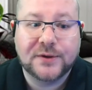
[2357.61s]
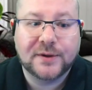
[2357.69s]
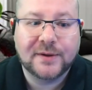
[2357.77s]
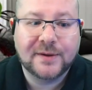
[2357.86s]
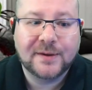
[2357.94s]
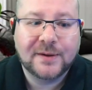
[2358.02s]
fucked
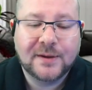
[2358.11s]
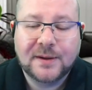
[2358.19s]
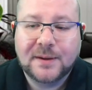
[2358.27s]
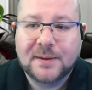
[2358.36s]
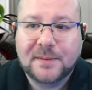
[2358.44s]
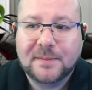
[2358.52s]
your wife
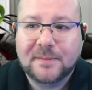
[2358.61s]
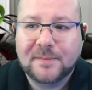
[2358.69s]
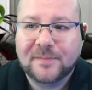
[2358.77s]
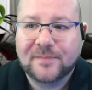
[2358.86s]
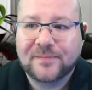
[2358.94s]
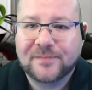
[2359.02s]
last
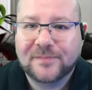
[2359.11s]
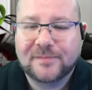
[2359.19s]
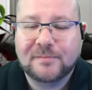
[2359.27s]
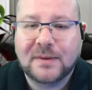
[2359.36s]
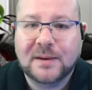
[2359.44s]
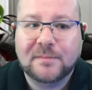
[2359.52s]
night. Like, like
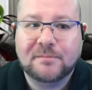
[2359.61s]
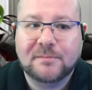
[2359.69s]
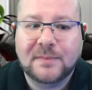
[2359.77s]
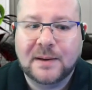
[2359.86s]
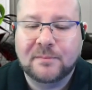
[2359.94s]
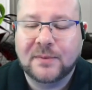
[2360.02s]
my, the way I
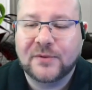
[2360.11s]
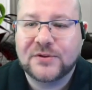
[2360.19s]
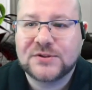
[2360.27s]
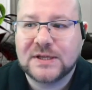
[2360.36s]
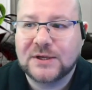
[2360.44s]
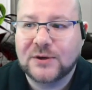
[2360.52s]
my mother
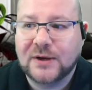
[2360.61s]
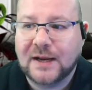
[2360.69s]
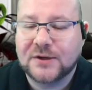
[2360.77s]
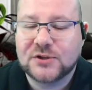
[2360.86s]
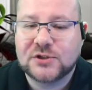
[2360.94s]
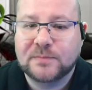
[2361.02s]
said you had
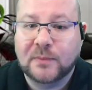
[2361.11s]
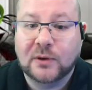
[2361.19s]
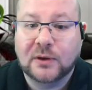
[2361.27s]
a small